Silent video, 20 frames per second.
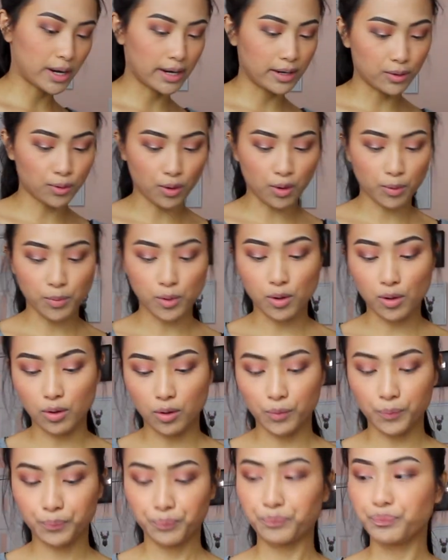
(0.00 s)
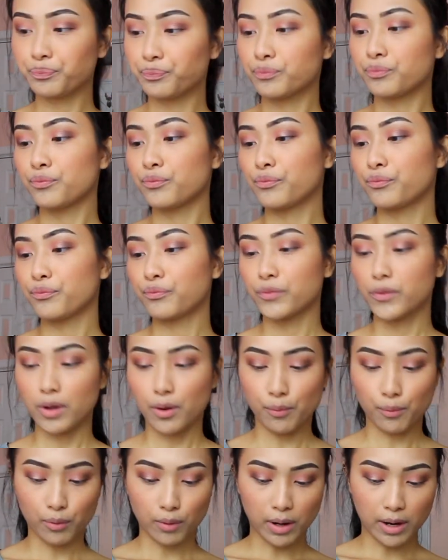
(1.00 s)
a normal
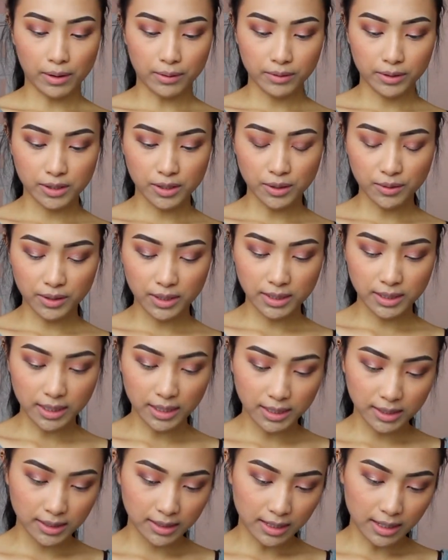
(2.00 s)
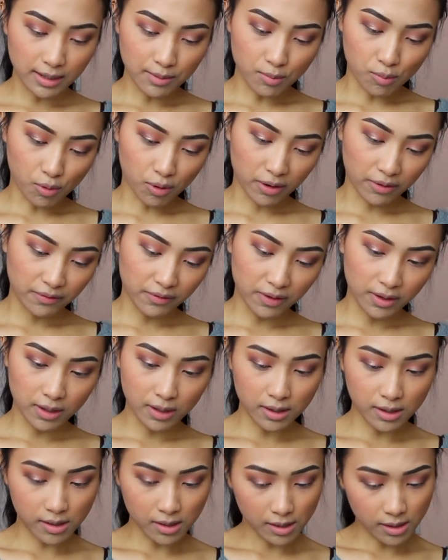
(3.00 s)
brown. So this is the
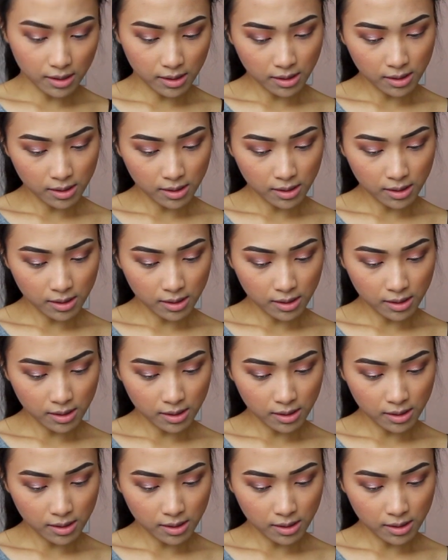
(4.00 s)
Morphe